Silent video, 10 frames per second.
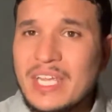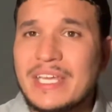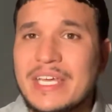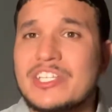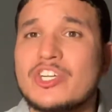
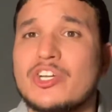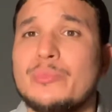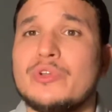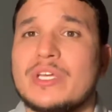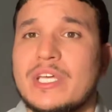get your
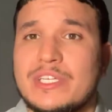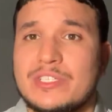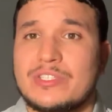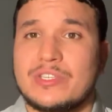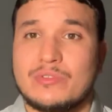
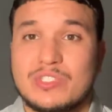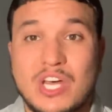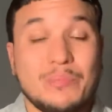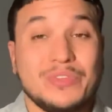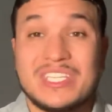communication skills
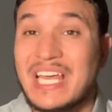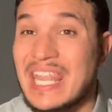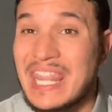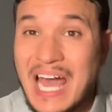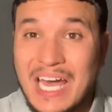up there's a
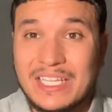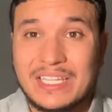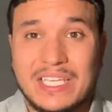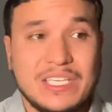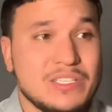lot of
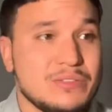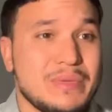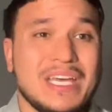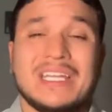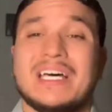things
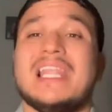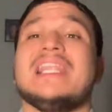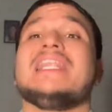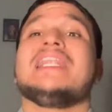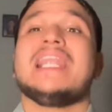man a
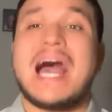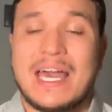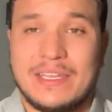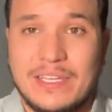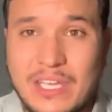
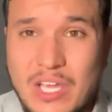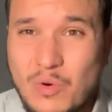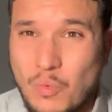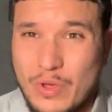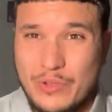lot
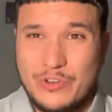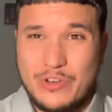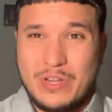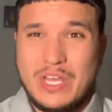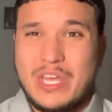whether
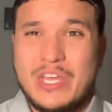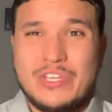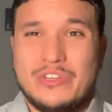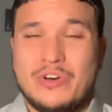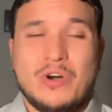you
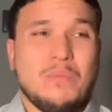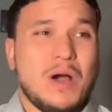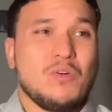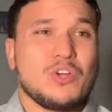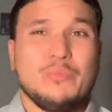you know
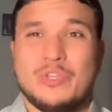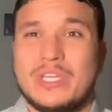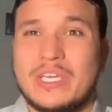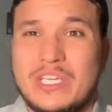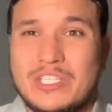about
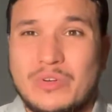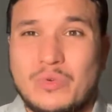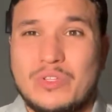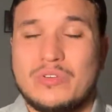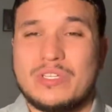communication
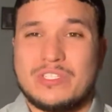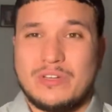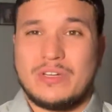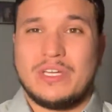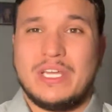whether it's
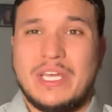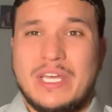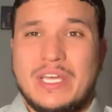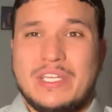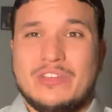your
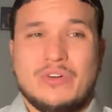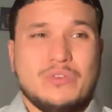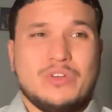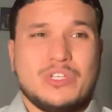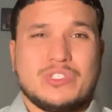you know
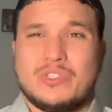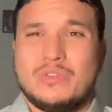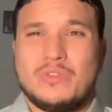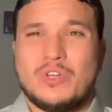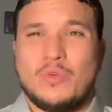because
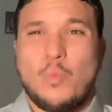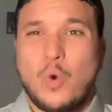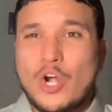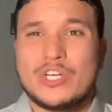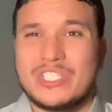
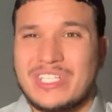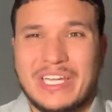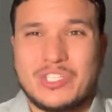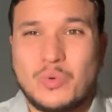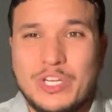words is
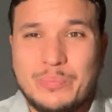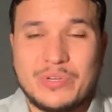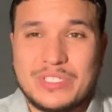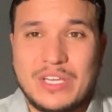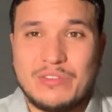like
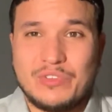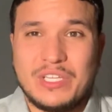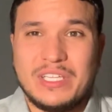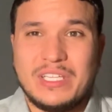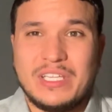20% of it.